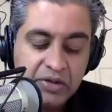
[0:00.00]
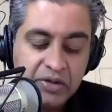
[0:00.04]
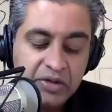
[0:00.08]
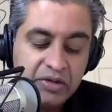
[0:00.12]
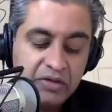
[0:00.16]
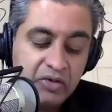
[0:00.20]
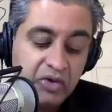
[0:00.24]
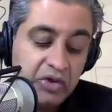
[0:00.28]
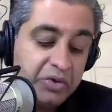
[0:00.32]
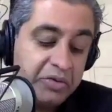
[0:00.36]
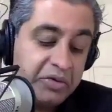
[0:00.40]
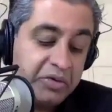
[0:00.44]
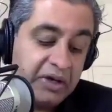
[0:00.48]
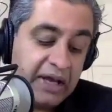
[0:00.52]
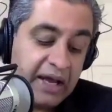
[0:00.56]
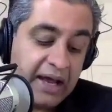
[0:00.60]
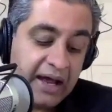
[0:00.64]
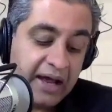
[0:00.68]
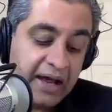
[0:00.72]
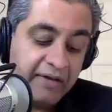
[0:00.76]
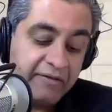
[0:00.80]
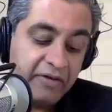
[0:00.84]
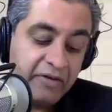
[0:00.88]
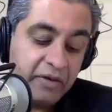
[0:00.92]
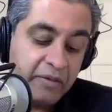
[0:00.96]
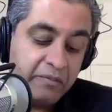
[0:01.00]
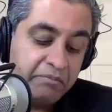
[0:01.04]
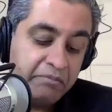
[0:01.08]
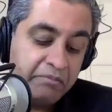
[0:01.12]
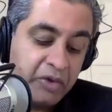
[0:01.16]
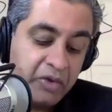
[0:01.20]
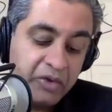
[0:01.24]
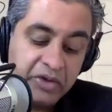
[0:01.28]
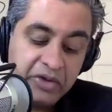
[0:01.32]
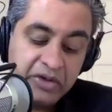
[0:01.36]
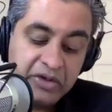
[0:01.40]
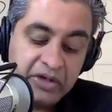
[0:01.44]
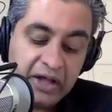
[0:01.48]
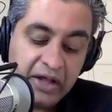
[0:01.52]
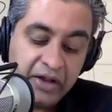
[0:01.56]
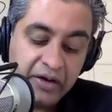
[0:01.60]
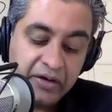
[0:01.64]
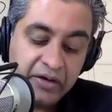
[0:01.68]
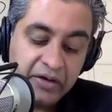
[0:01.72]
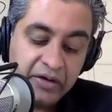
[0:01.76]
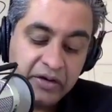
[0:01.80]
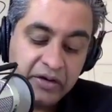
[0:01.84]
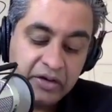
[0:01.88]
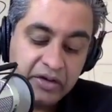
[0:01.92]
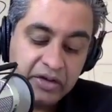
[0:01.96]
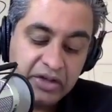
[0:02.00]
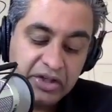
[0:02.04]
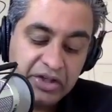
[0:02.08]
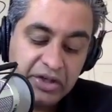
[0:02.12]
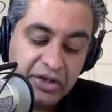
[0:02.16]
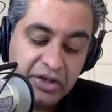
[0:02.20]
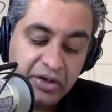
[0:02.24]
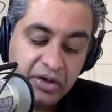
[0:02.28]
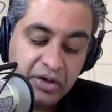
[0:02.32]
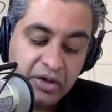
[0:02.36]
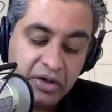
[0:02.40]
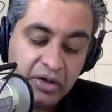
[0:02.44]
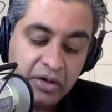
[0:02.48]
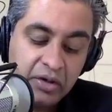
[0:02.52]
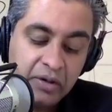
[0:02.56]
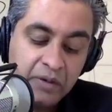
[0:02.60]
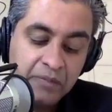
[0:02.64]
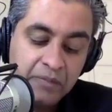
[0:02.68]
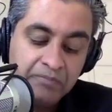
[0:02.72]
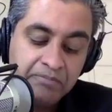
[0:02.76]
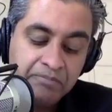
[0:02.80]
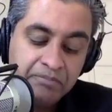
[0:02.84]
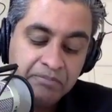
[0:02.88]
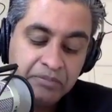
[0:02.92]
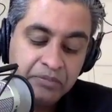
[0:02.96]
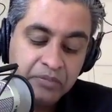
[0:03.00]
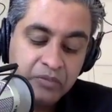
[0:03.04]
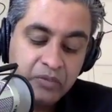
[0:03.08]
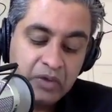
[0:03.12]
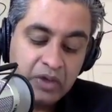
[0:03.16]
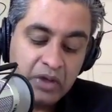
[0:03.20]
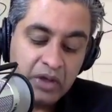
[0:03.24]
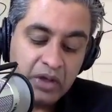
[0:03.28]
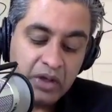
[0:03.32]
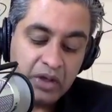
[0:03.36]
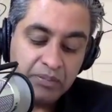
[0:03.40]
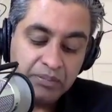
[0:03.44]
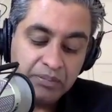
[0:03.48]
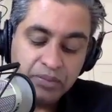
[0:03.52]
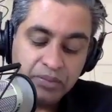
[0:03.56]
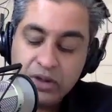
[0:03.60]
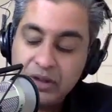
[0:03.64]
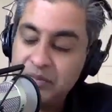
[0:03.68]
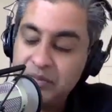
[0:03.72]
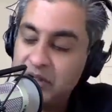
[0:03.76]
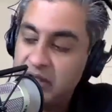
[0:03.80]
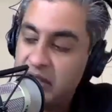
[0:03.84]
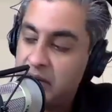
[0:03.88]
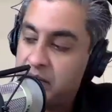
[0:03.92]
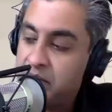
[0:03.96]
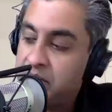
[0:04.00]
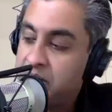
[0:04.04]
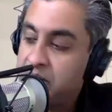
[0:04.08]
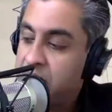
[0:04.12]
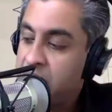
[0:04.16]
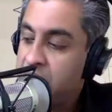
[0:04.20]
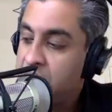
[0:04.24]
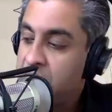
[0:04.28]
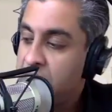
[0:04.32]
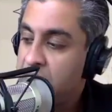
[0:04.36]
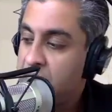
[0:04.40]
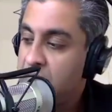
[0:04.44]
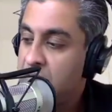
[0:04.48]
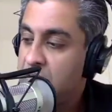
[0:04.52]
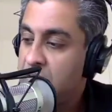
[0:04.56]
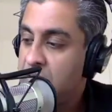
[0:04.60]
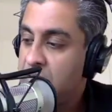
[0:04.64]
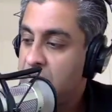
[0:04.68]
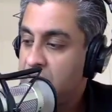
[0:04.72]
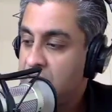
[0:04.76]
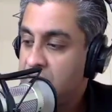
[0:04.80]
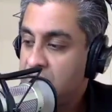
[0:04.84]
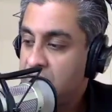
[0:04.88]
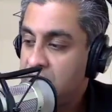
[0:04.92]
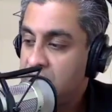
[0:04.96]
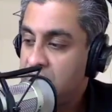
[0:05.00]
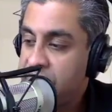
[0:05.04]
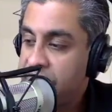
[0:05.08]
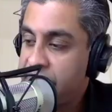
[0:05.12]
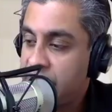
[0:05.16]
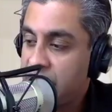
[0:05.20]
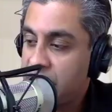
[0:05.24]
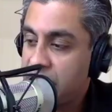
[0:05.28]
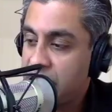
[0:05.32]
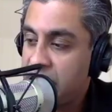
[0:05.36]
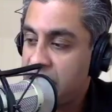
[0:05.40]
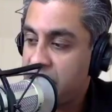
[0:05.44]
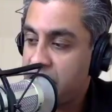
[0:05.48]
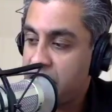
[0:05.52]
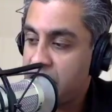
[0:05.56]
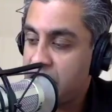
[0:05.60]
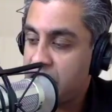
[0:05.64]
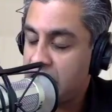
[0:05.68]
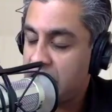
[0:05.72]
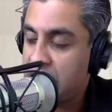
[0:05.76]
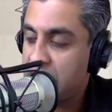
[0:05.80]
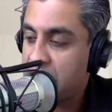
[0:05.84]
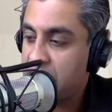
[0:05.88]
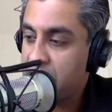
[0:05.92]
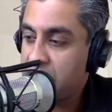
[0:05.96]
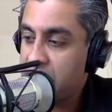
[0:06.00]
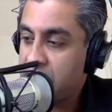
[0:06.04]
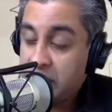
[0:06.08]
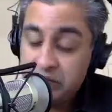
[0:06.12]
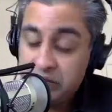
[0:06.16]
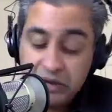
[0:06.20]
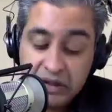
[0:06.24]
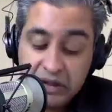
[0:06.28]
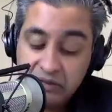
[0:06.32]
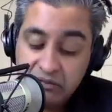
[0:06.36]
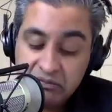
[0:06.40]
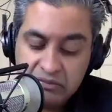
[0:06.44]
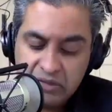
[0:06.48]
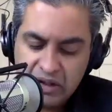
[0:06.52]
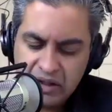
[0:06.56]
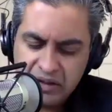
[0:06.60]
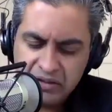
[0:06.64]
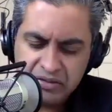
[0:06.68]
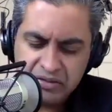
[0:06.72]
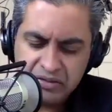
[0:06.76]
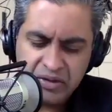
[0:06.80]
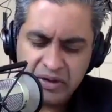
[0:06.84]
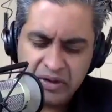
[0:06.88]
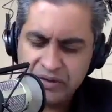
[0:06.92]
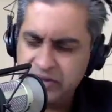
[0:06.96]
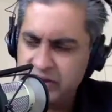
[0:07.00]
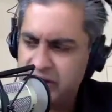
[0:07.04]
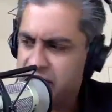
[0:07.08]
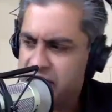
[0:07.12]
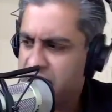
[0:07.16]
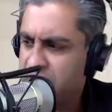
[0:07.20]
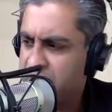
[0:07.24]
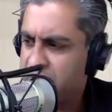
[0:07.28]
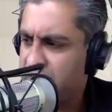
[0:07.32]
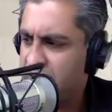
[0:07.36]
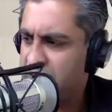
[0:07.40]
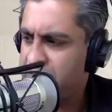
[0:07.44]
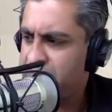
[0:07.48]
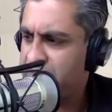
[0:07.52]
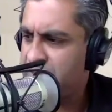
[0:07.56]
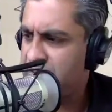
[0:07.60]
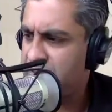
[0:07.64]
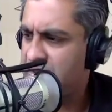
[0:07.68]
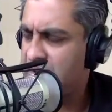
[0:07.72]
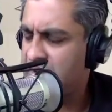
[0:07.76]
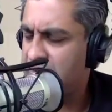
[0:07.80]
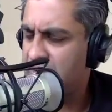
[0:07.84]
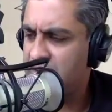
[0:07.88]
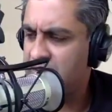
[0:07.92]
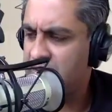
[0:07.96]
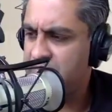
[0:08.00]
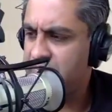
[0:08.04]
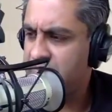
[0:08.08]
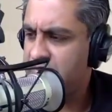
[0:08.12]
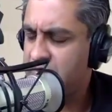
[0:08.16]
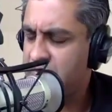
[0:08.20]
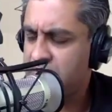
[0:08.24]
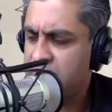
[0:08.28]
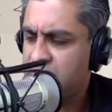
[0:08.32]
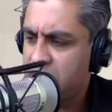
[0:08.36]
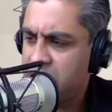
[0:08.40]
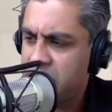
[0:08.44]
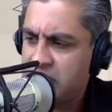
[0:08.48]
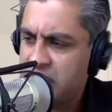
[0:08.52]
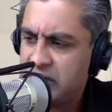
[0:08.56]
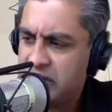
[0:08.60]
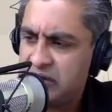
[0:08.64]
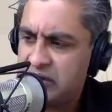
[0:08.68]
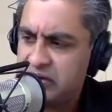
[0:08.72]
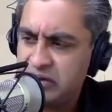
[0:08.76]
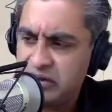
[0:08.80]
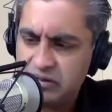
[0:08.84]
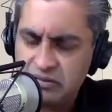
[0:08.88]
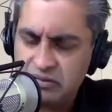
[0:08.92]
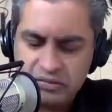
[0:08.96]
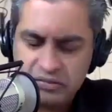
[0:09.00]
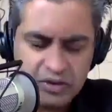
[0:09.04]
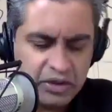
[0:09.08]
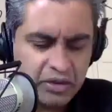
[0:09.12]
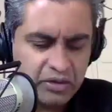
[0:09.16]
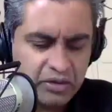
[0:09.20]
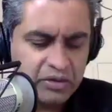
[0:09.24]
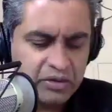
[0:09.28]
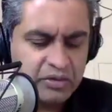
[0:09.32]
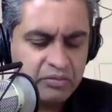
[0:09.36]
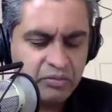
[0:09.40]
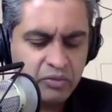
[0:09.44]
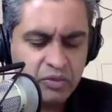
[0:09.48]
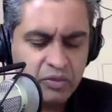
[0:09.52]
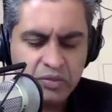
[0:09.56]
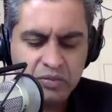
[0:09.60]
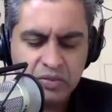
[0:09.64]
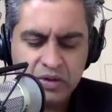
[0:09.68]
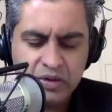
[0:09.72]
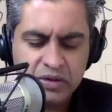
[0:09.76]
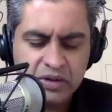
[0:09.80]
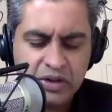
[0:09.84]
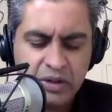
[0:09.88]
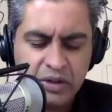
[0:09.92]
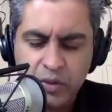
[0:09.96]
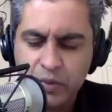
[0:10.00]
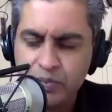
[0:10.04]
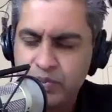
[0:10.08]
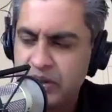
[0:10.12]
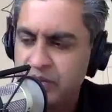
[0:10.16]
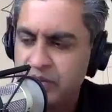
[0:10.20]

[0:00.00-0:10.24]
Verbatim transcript: I mean, you could you could have a million dollar year uh, premium in theory, uh, and and I don't know. I think there might be uh, somebody in the you know a